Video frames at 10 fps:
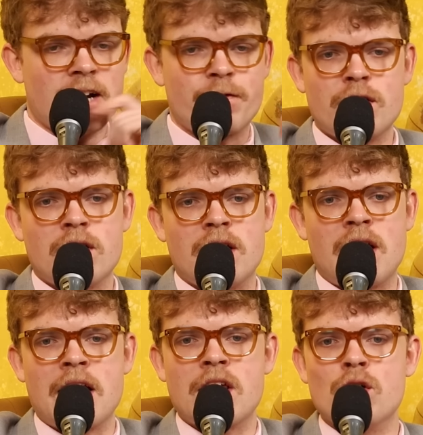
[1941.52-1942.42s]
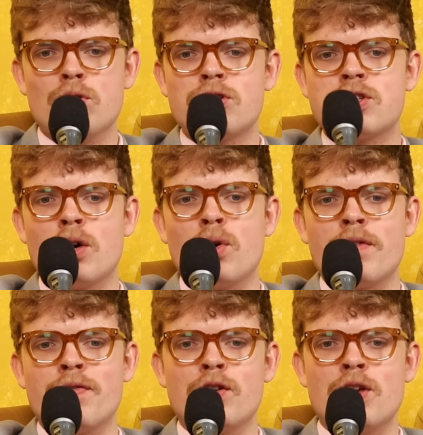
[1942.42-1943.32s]
I feel
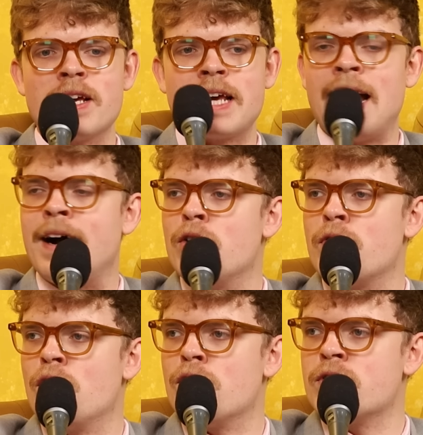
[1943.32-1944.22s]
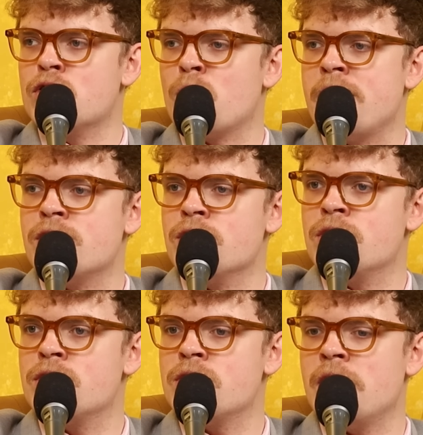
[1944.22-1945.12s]
you can get out of a lot of
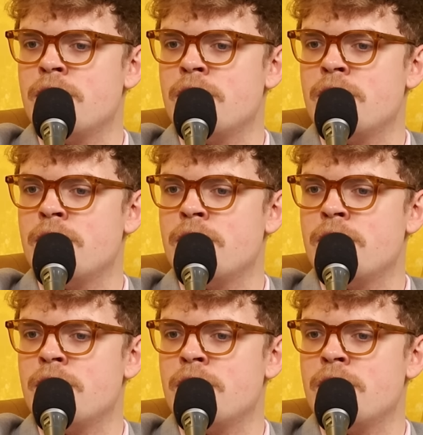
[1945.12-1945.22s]
situations